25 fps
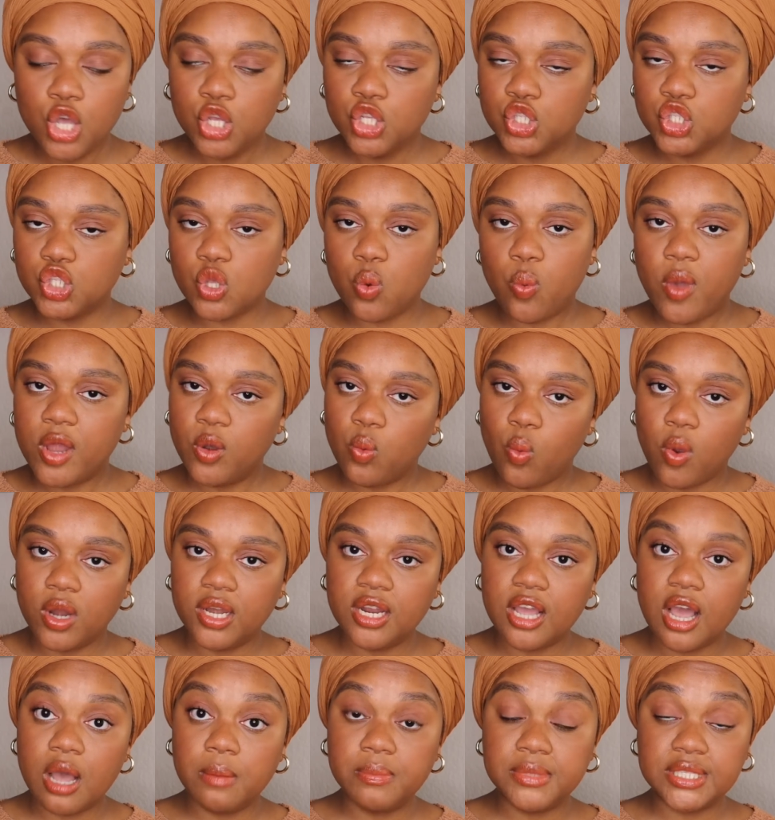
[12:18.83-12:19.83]
So when one
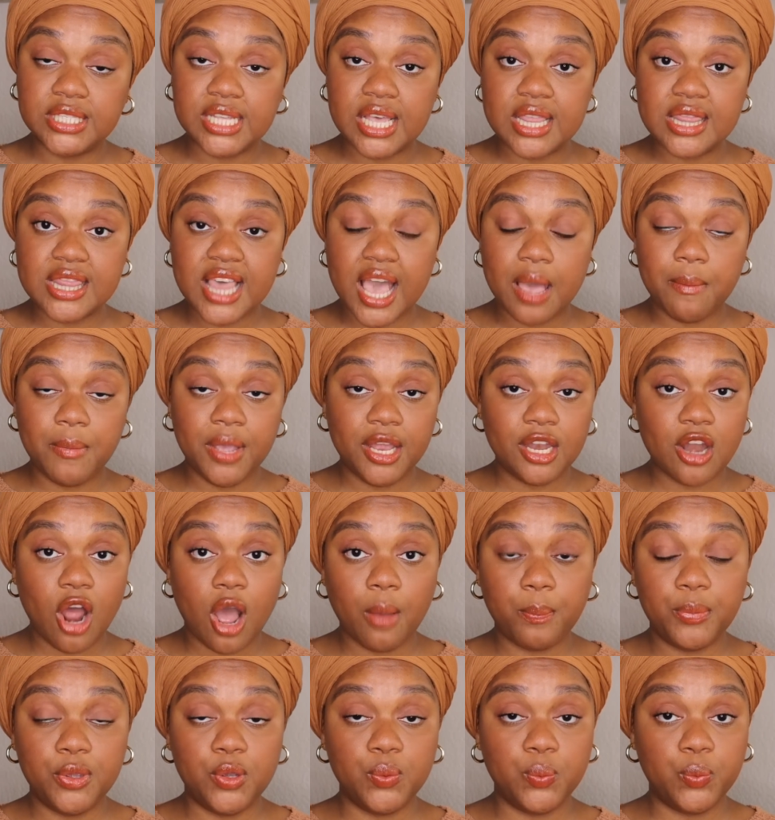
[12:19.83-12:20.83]
comes in that may
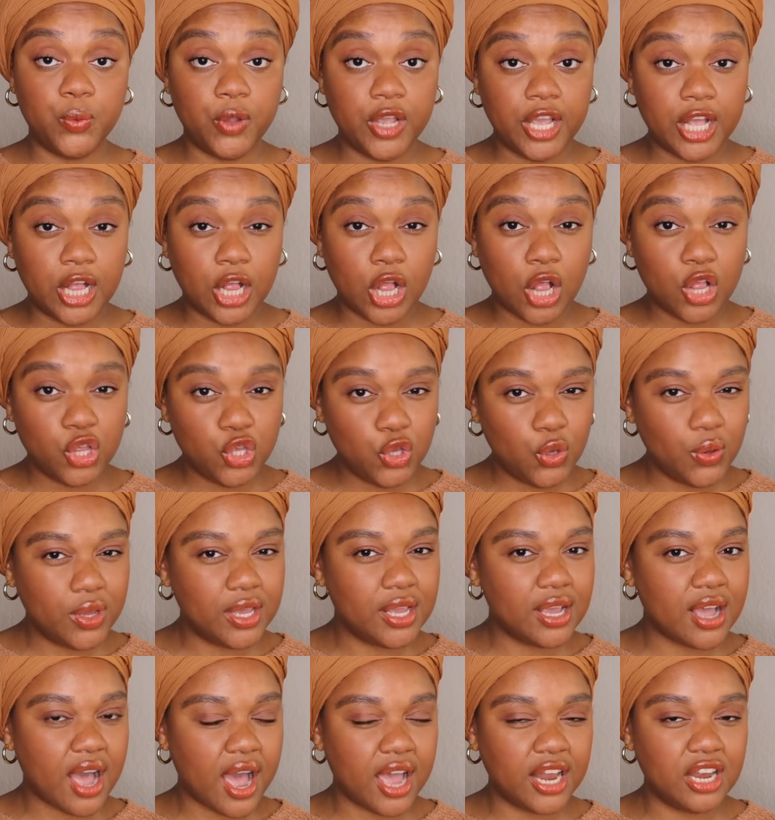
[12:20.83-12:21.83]
not be real, you
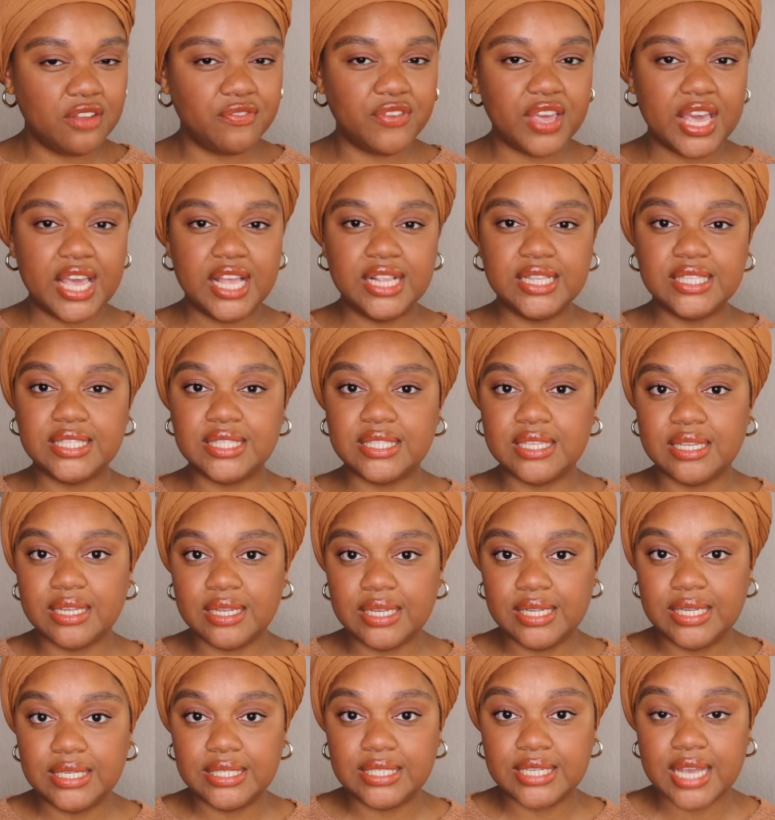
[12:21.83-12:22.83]
can kind of
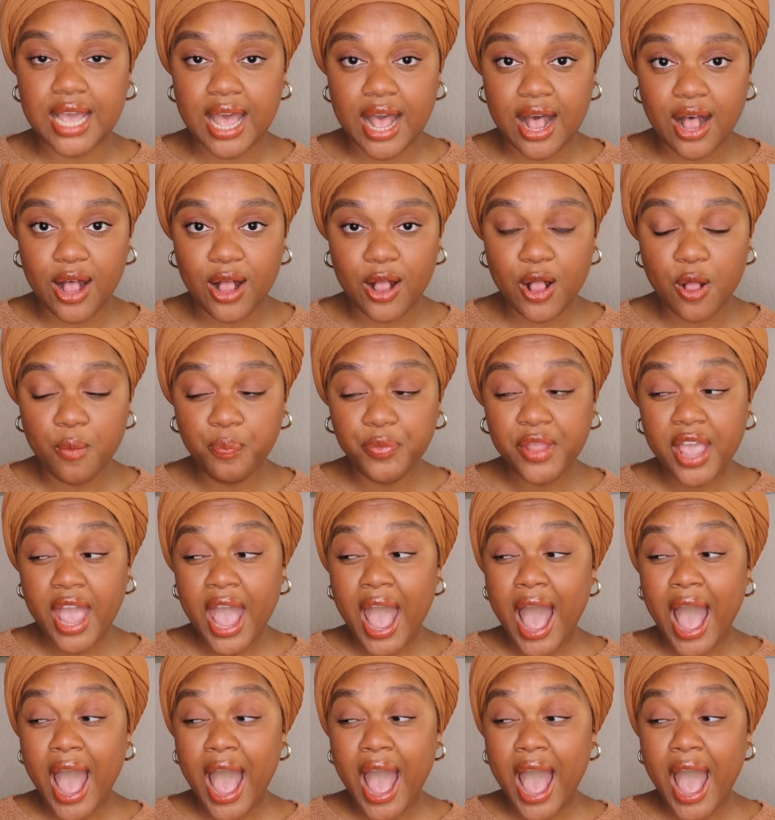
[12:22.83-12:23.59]
instantly tell.